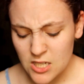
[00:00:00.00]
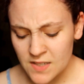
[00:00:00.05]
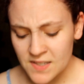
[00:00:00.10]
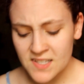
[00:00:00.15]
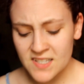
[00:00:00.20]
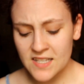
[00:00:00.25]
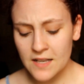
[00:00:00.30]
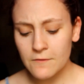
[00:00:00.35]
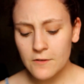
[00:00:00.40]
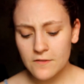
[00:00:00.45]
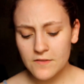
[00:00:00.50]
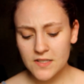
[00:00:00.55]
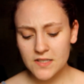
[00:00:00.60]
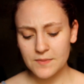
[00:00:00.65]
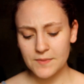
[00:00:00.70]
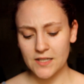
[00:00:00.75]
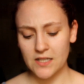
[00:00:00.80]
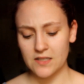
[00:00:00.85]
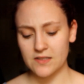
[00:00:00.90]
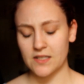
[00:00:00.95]
some of it's
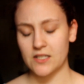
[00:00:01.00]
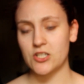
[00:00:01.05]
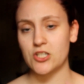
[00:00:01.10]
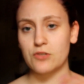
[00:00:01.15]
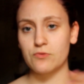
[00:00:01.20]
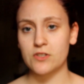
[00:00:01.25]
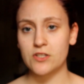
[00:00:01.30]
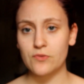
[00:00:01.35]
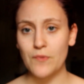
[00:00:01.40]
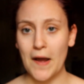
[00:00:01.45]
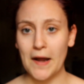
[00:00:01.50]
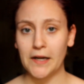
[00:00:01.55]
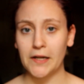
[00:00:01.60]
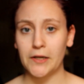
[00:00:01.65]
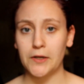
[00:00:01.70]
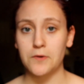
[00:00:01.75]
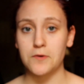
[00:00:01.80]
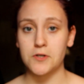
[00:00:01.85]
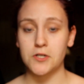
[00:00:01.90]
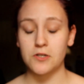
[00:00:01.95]
because like she was
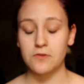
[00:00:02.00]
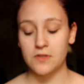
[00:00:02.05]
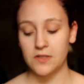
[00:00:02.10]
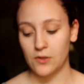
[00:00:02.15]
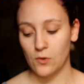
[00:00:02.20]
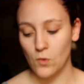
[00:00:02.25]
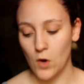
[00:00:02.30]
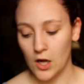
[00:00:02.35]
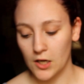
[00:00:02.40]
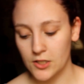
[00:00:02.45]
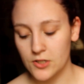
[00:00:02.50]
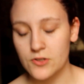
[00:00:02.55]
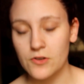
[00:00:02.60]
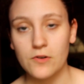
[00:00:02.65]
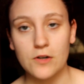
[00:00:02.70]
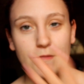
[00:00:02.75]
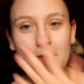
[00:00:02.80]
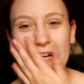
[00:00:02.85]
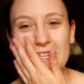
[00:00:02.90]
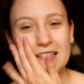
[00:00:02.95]
sweating or she was in the water, so
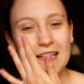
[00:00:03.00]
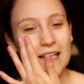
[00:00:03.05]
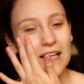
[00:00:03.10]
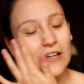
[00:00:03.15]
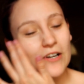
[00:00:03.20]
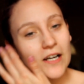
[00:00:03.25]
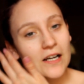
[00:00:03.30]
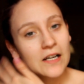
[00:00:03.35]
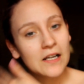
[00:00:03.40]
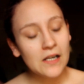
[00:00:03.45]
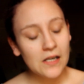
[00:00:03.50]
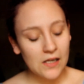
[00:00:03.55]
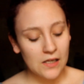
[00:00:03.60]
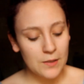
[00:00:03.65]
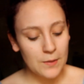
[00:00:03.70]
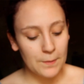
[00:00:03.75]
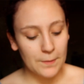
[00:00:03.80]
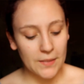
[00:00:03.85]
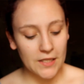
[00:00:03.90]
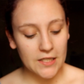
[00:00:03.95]
her mascara
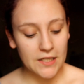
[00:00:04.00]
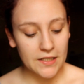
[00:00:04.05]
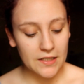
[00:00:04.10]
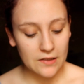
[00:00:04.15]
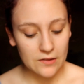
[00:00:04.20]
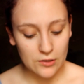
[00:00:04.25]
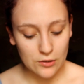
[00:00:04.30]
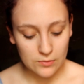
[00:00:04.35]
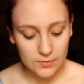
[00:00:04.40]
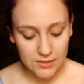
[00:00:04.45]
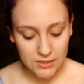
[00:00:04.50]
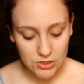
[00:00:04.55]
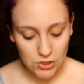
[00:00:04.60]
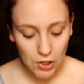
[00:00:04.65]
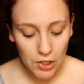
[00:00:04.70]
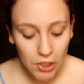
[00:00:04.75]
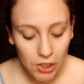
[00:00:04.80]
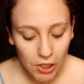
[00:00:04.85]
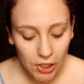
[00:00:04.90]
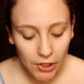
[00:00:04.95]
made it a little bit
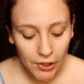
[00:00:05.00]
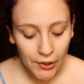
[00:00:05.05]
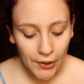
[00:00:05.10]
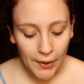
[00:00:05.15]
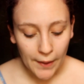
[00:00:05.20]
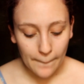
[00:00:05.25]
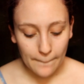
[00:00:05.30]
darker,